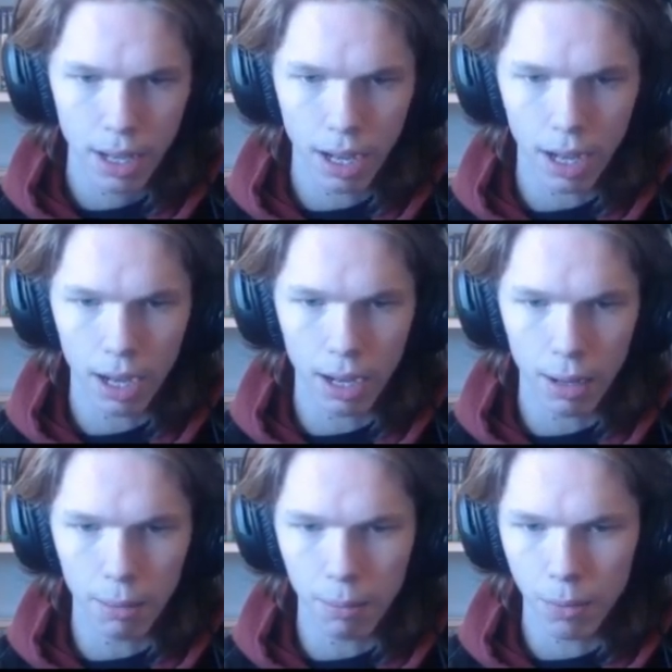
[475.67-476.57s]

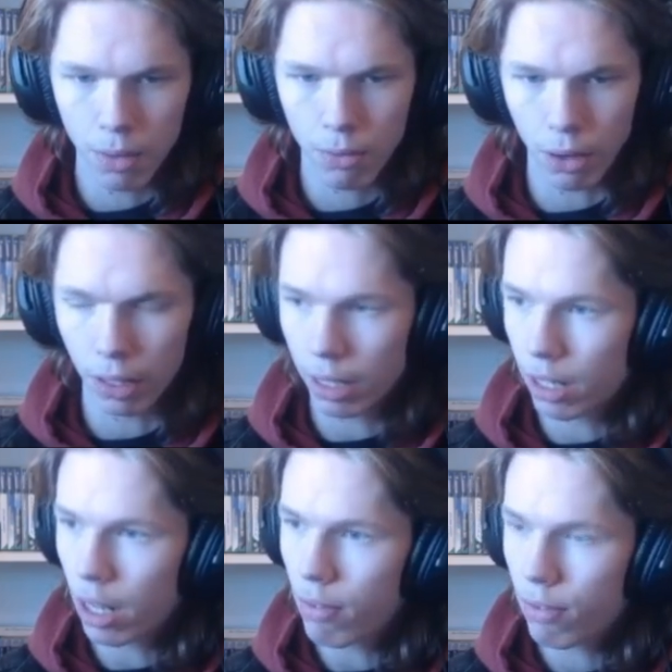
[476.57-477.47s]
funnily
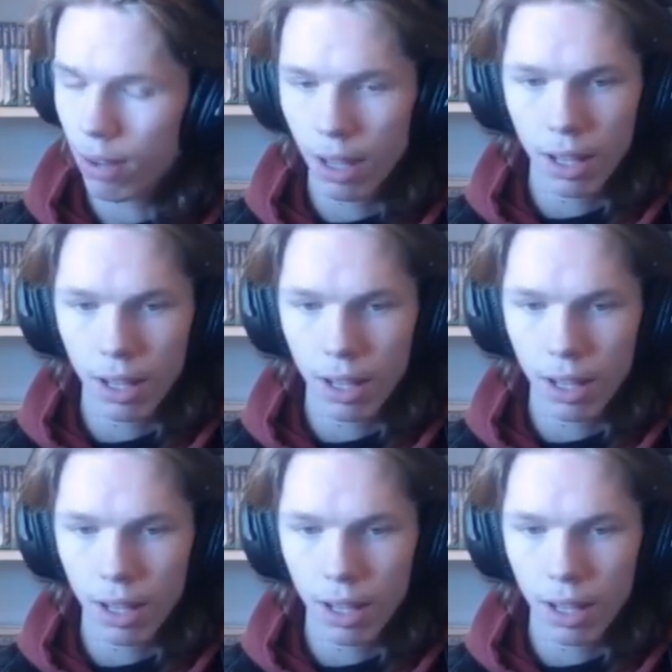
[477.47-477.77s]
enough.